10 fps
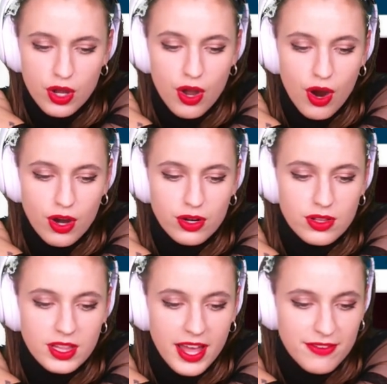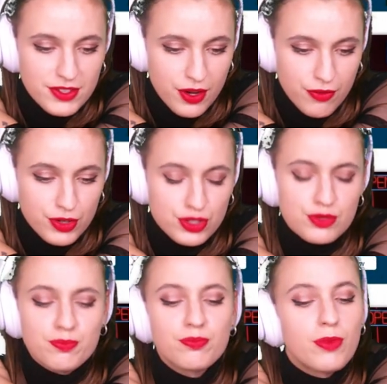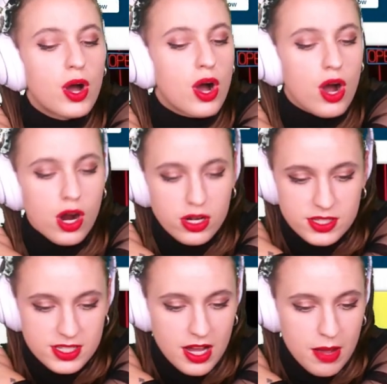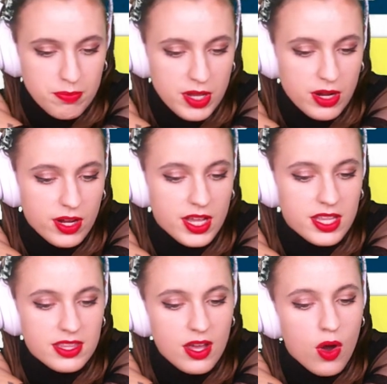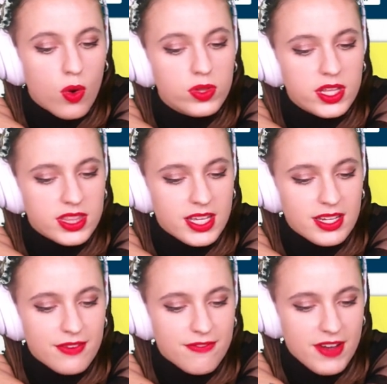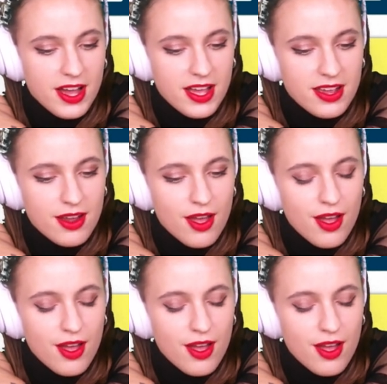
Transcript: Carnal leftovers. Hard stop period. The only thing to find.